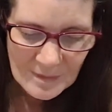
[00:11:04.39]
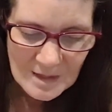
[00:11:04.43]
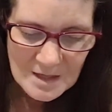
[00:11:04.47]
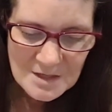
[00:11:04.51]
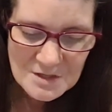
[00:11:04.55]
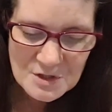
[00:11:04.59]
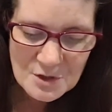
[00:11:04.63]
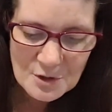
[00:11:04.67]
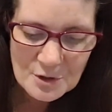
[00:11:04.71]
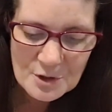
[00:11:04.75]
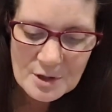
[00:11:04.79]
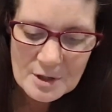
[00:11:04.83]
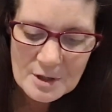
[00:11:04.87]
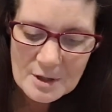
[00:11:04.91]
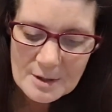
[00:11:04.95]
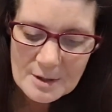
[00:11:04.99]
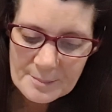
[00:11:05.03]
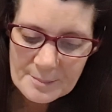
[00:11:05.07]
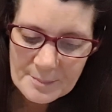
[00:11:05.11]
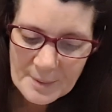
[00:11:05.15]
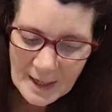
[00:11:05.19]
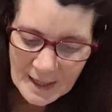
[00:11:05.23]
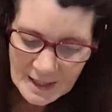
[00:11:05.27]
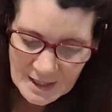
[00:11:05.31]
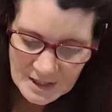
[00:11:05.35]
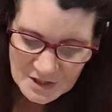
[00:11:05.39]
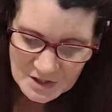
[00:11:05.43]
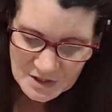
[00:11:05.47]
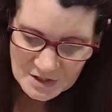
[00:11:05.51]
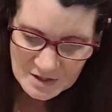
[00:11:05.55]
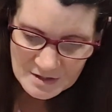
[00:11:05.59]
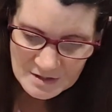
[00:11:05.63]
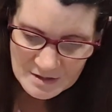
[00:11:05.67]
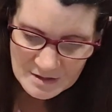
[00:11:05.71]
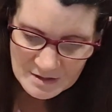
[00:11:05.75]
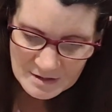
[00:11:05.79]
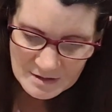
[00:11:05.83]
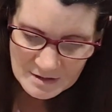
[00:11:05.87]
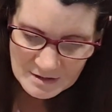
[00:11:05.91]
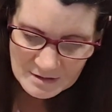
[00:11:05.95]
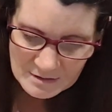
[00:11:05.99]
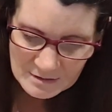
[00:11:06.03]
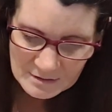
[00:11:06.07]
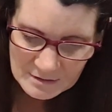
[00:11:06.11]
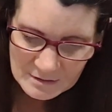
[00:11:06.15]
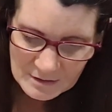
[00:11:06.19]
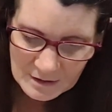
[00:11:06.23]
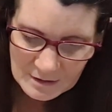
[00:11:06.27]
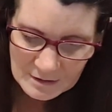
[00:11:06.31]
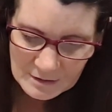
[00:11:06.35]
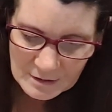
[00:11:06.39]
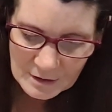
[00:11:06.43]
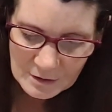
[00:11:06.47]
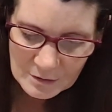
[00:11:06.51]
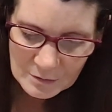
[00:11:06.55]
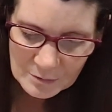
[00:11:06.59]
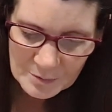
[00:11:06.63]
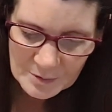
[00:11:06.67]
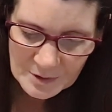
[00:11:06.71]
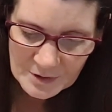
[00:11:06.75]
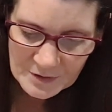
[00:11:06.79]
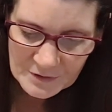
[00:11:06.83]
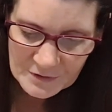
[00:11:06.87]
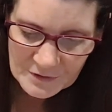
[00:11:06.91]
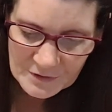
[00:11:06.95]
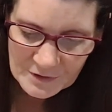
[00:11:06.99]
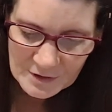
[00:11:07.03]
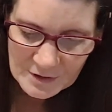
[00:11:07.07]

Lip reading: So patients, along with